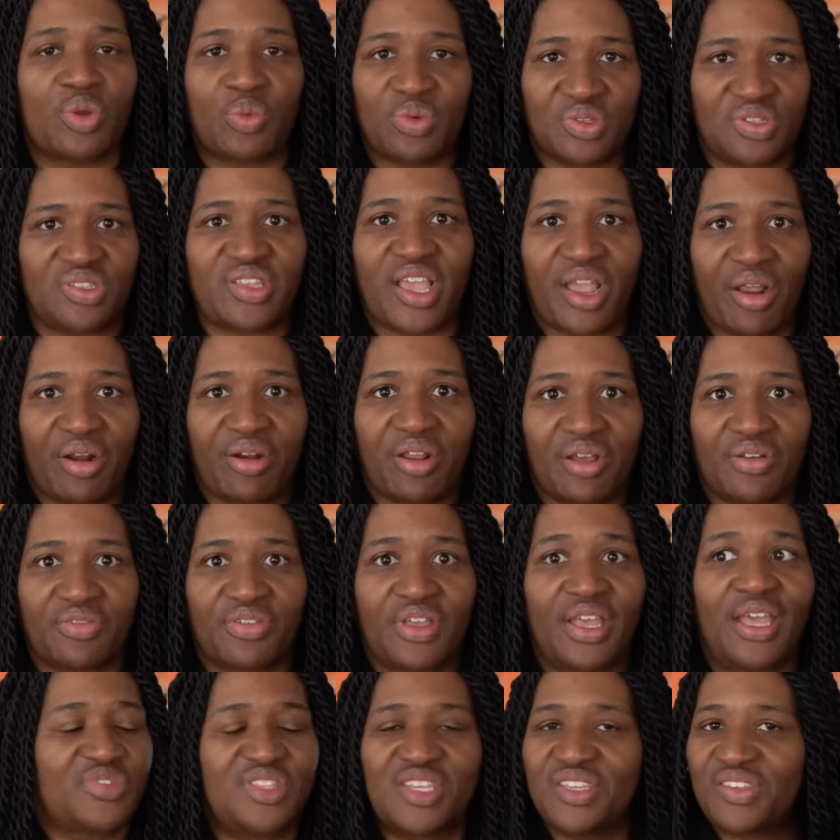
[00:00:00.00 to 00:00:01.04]
Rick was scared
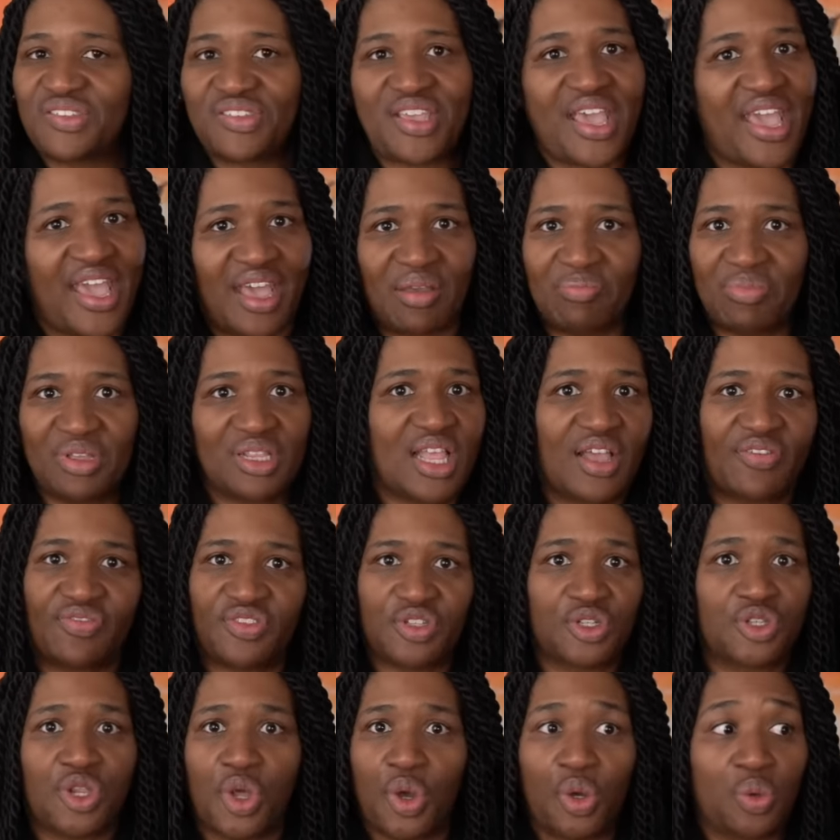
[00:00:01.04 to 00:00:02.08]
of. This can't be
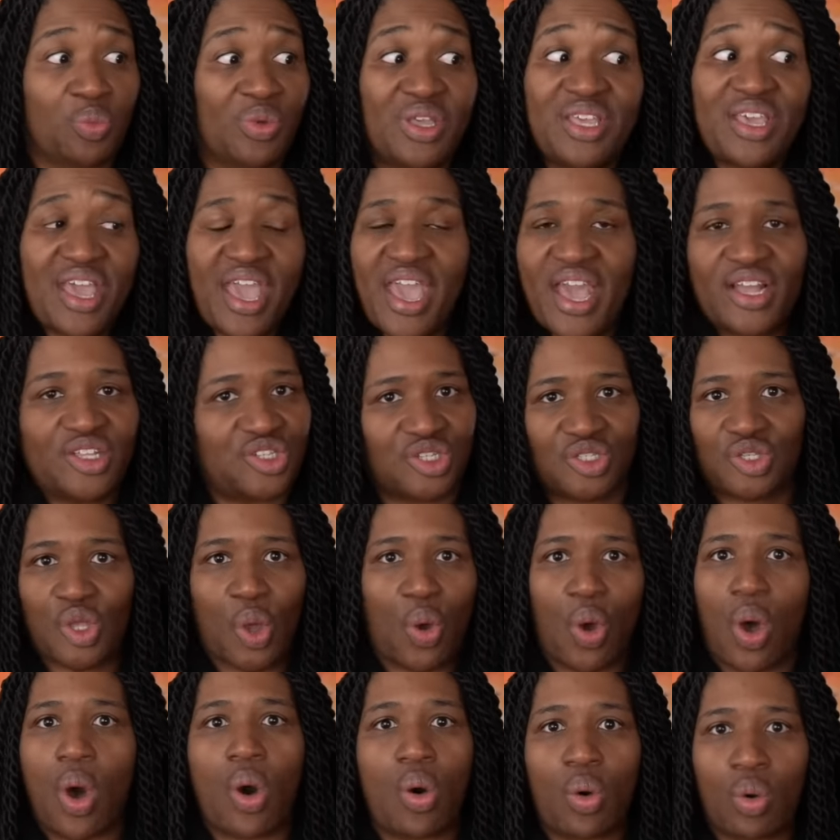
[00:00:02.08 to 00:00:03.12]
left alone. We can't just
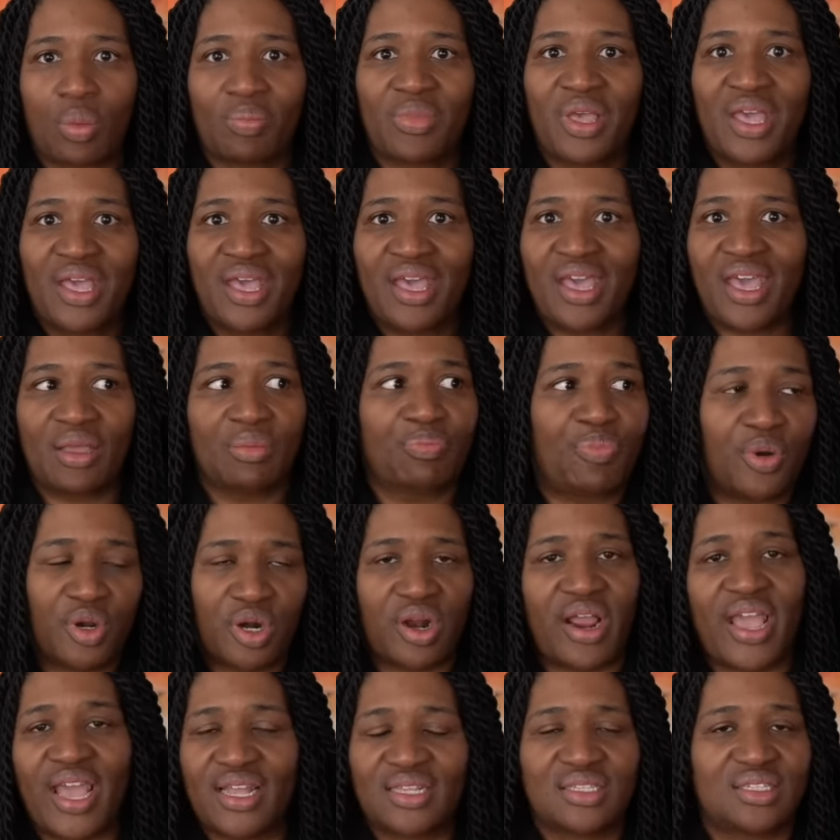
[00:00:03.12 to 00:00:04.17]
go home and put
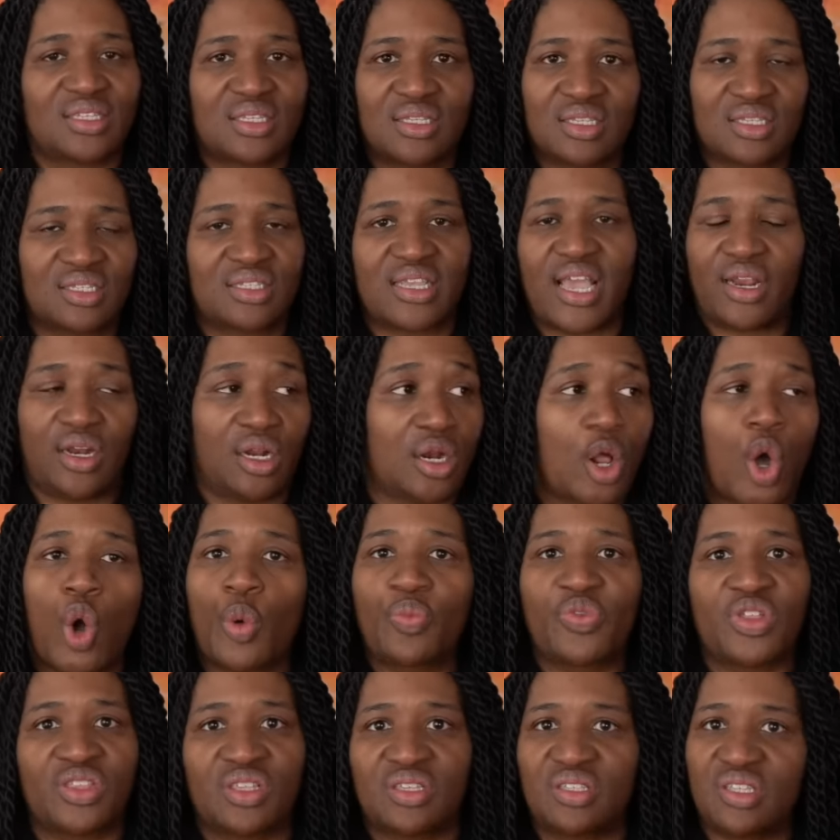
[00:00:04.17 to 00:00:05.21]
our hands in the sand and
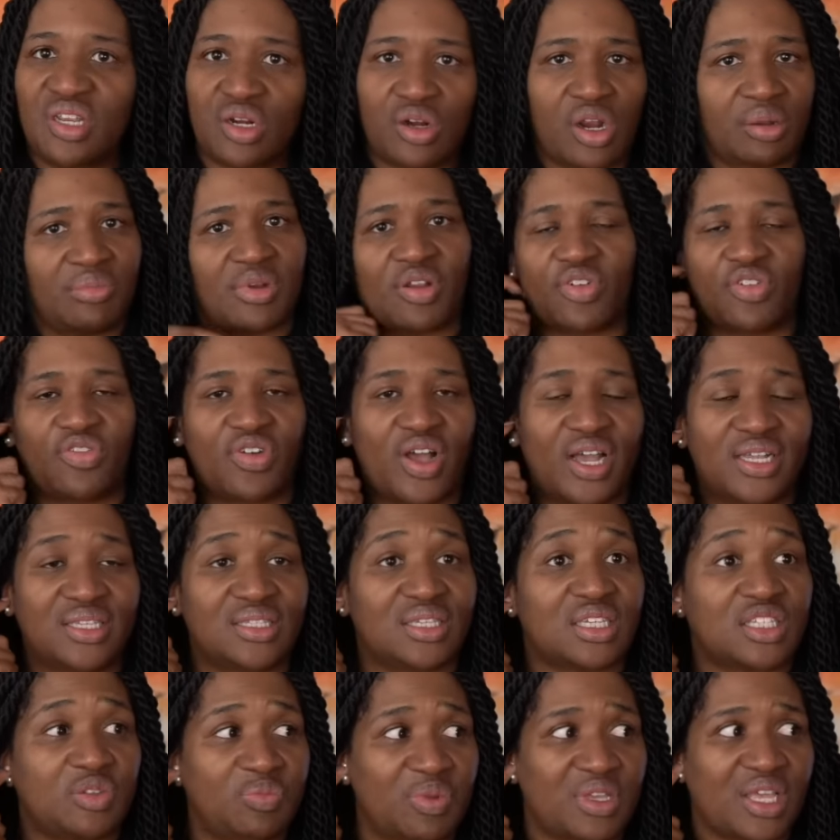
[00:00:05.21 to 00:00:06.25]
hope that the C R M never
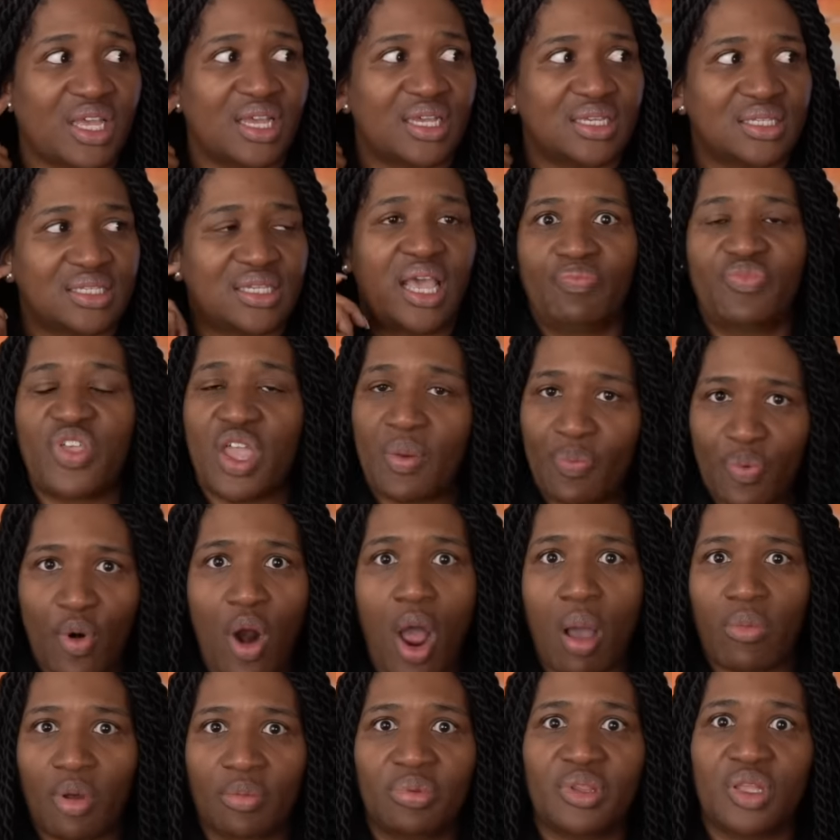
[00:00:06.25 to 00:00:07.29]
finds us, because they
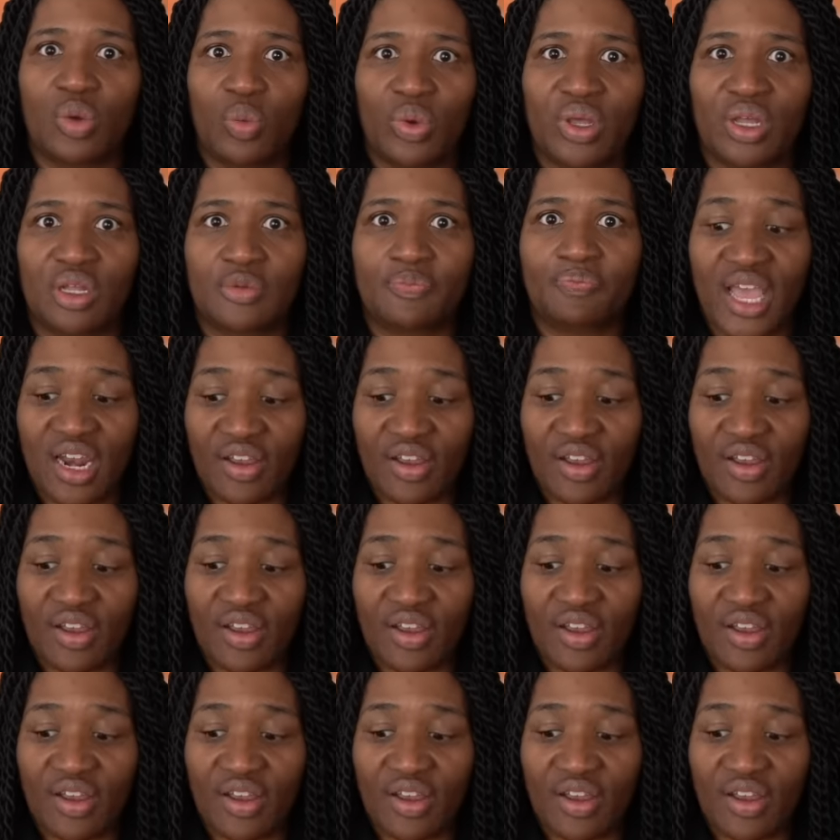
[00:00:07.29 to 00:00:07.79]
probably will.